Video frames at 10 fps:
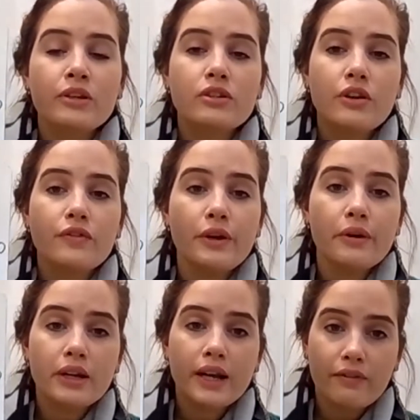So if you
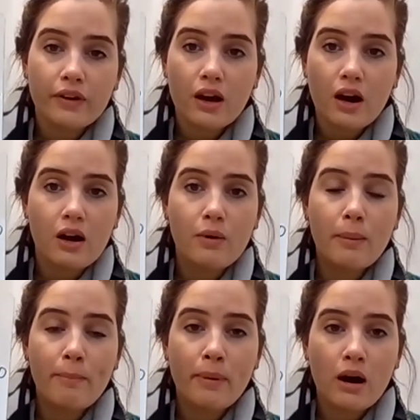can have a go
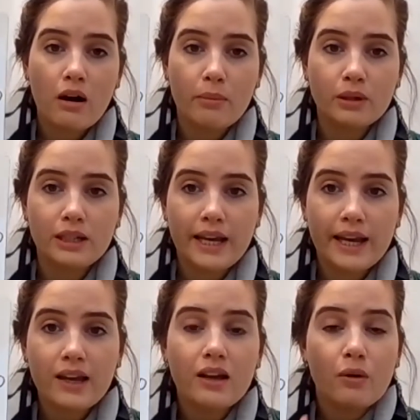at bar
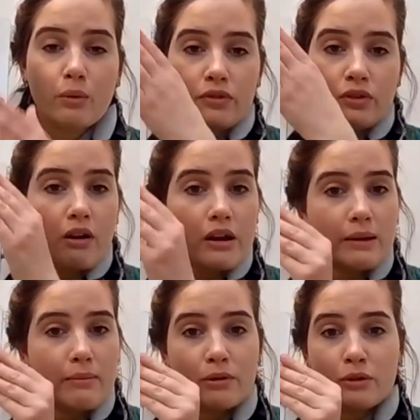modelling with not
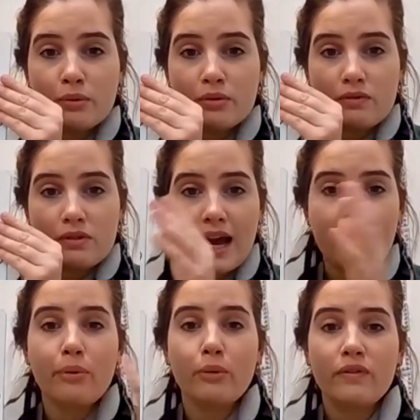only multiples of
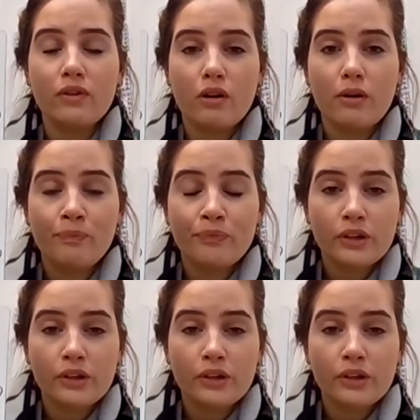10, but we've got